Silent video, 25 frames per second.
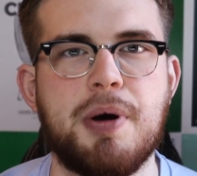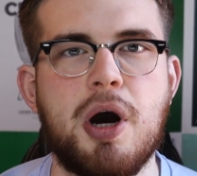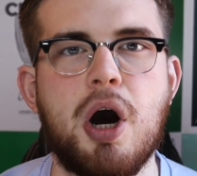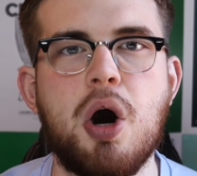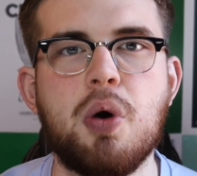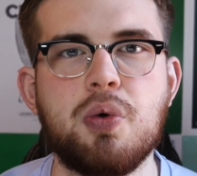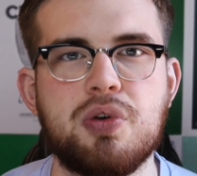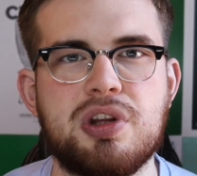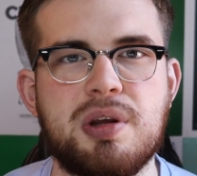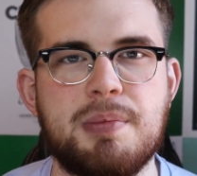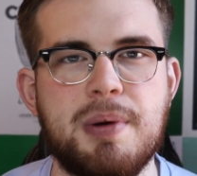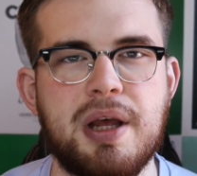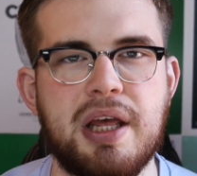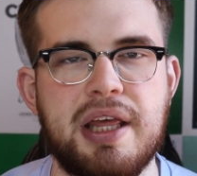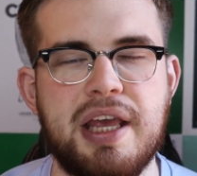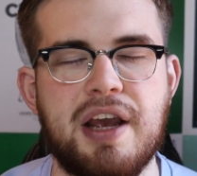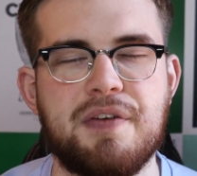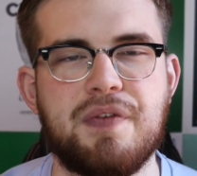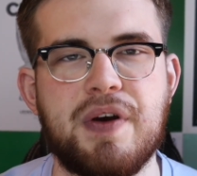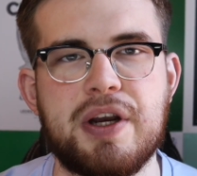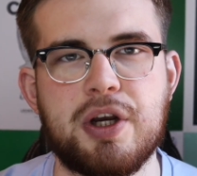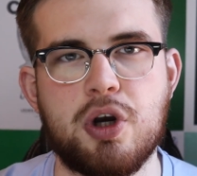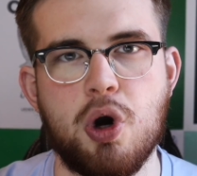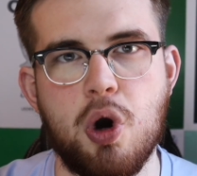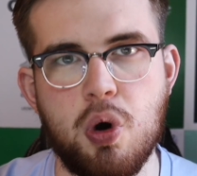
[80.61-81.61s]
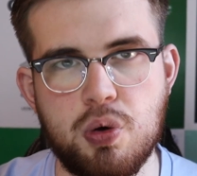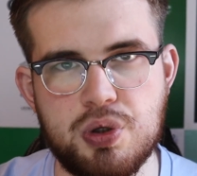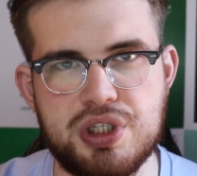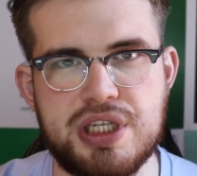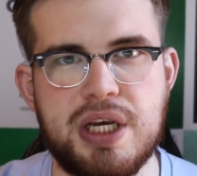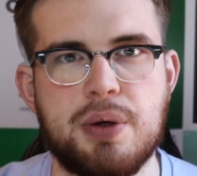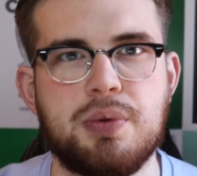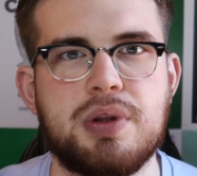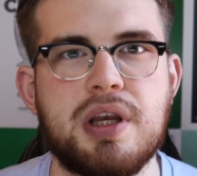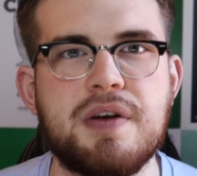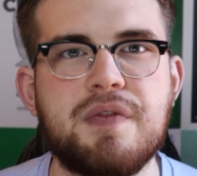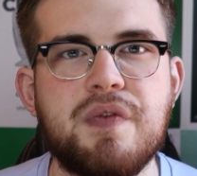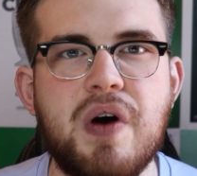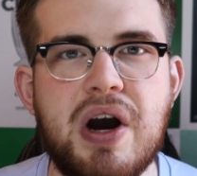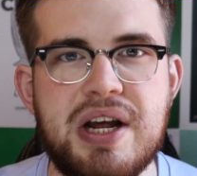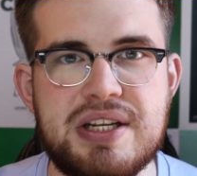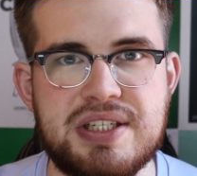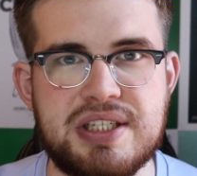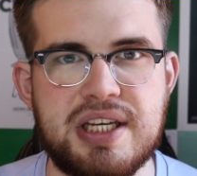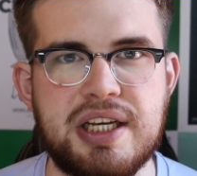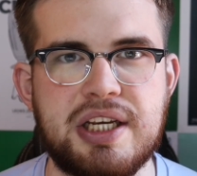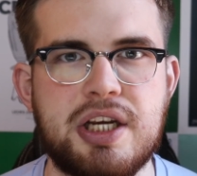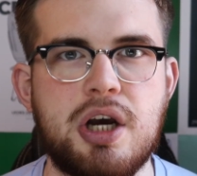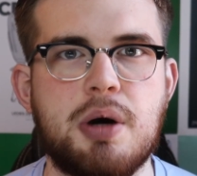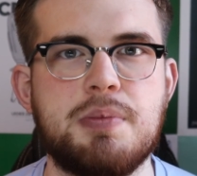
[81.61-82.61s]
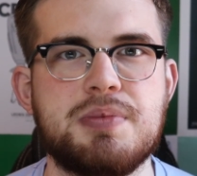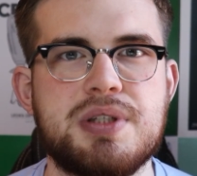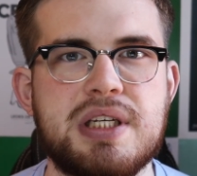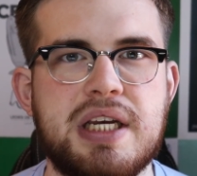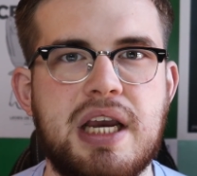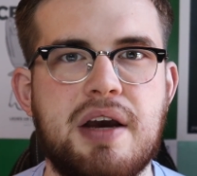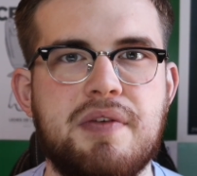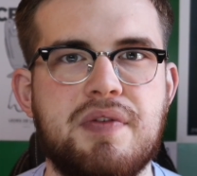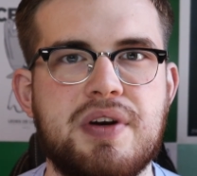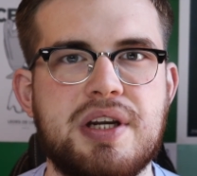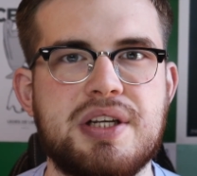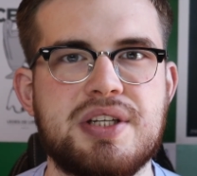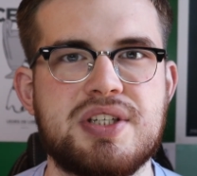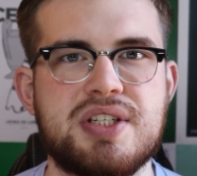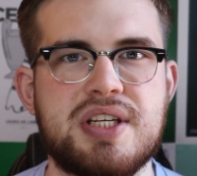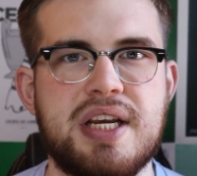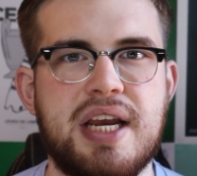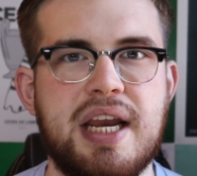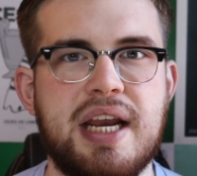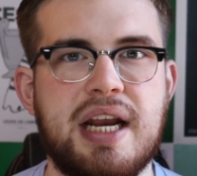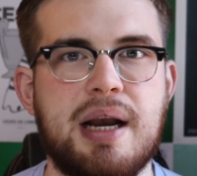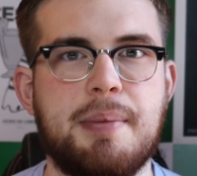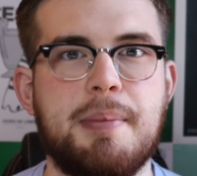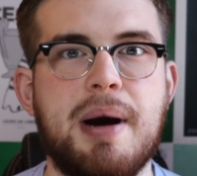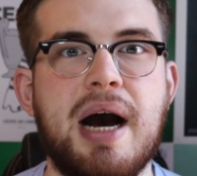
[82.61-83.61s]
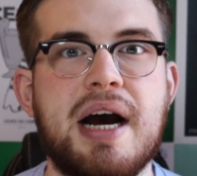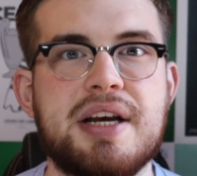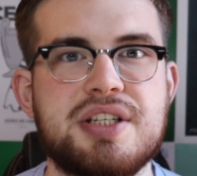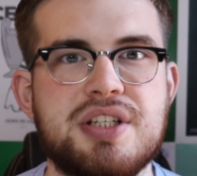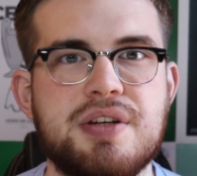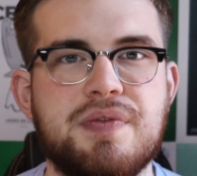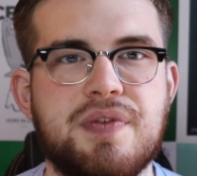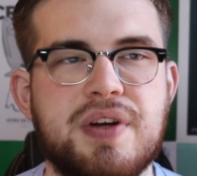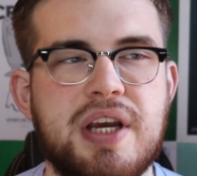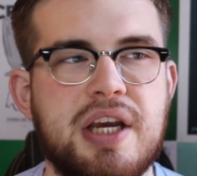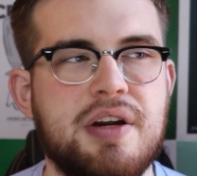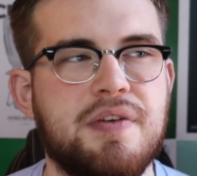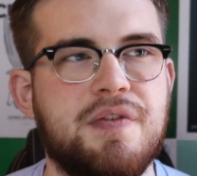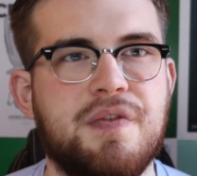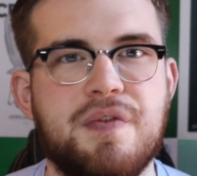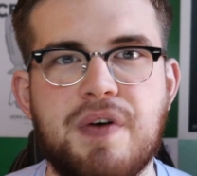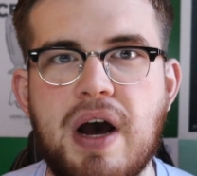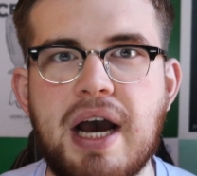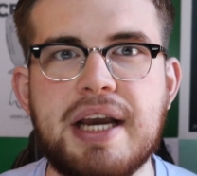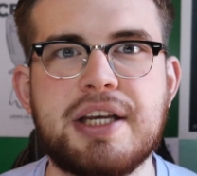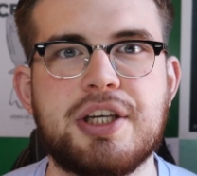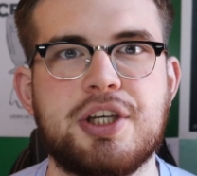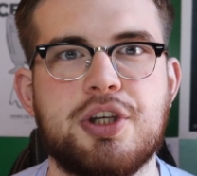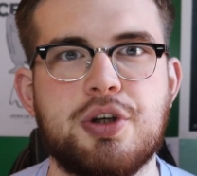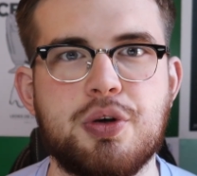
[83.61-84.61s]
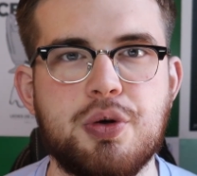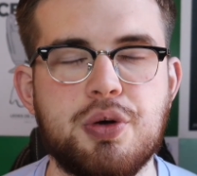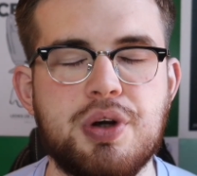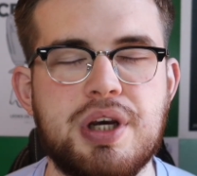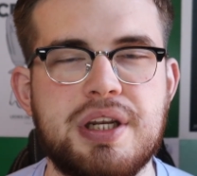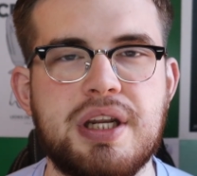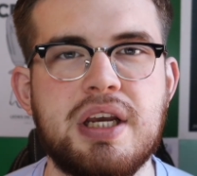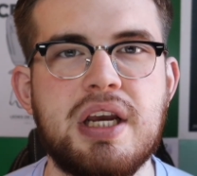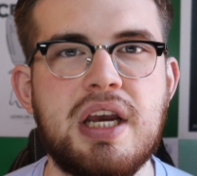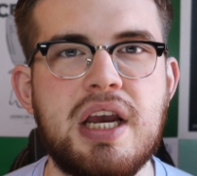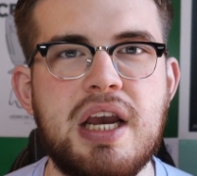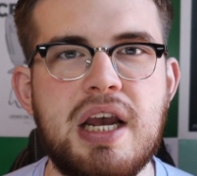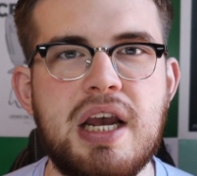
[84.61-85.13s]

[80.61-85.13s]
But ultimately, I think all Celtic fans can come together and saying a massive kind of thank you